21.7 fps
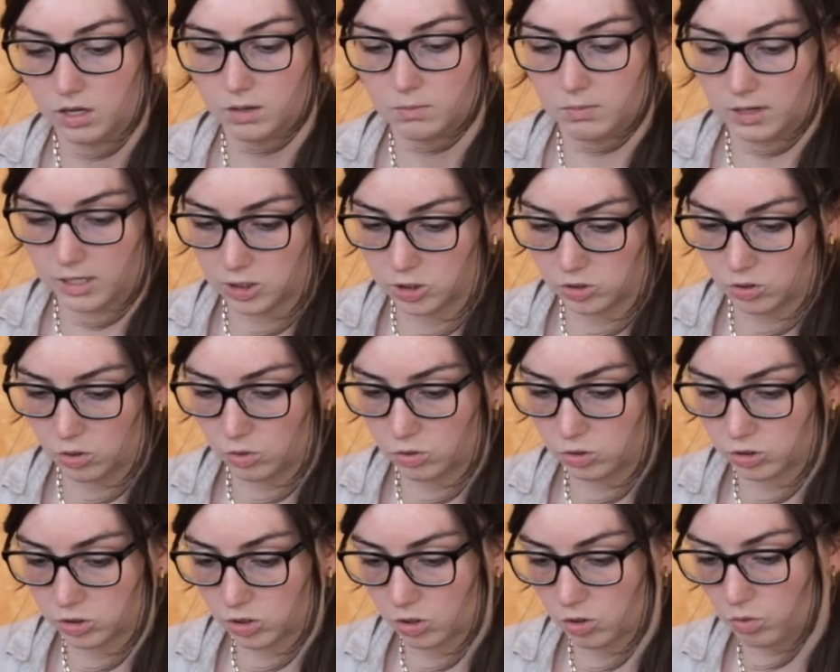My
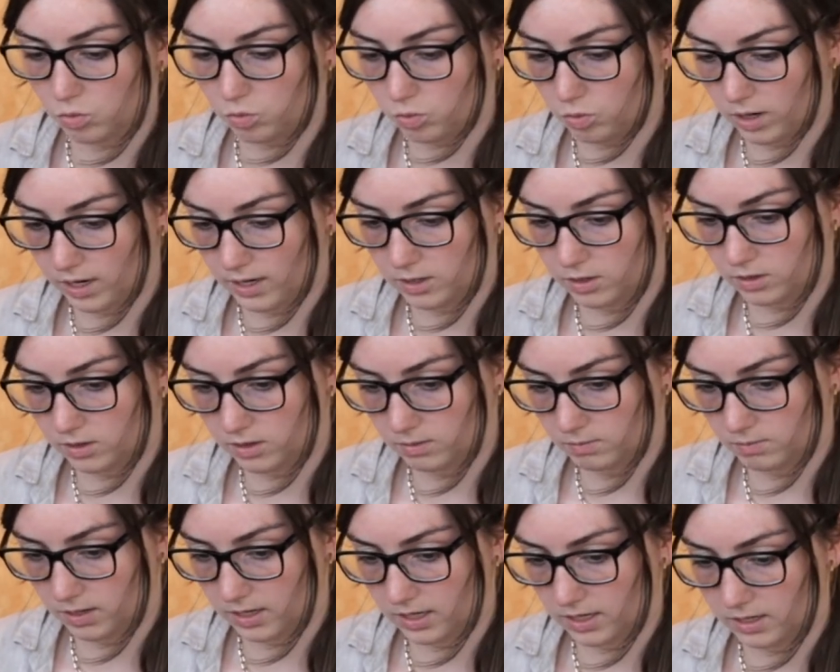shoulders are wider
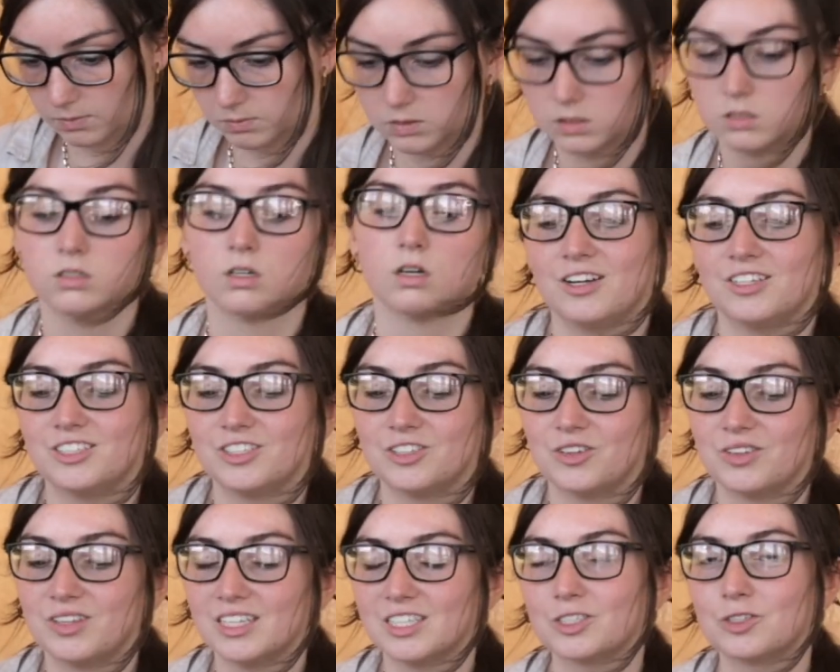than my hips.
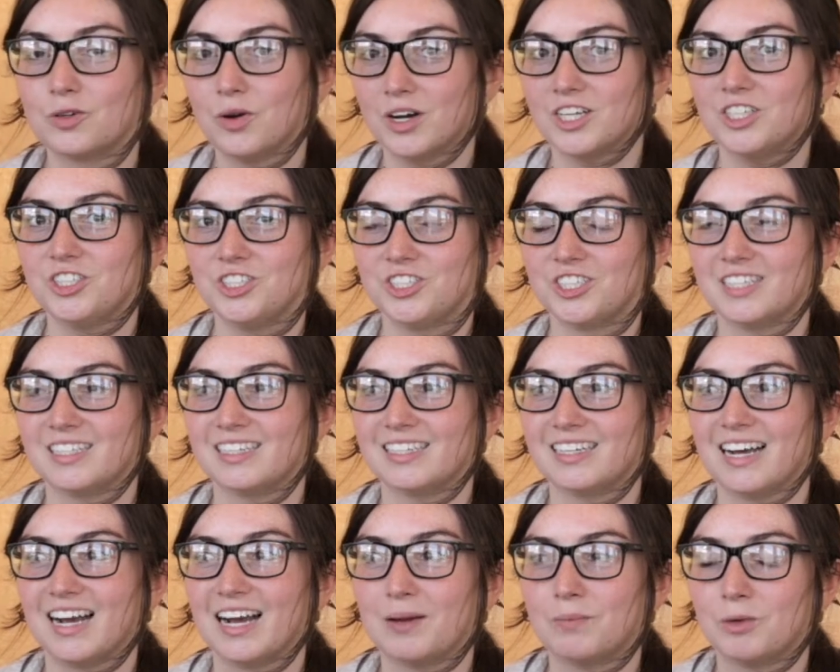So this
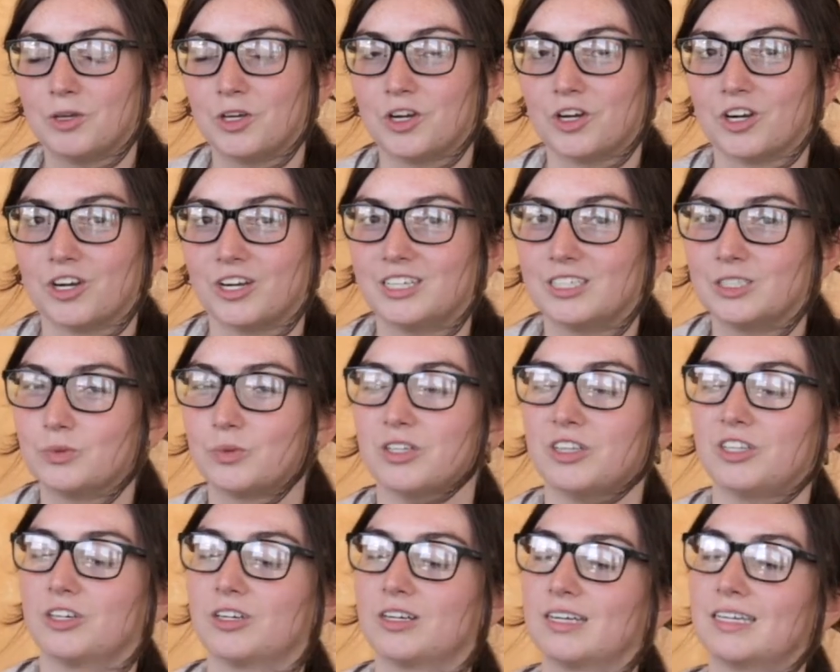question, I'm curious
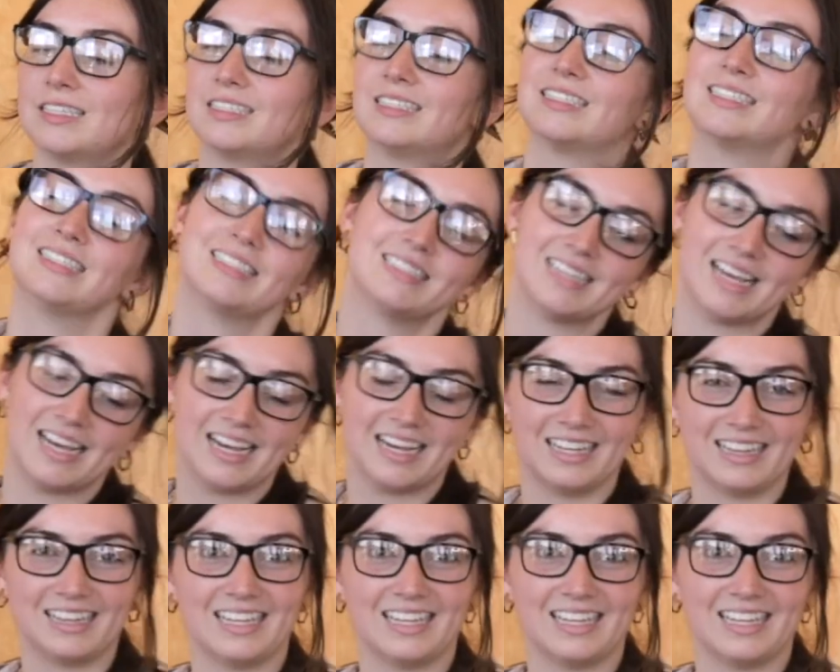what they're gonna say at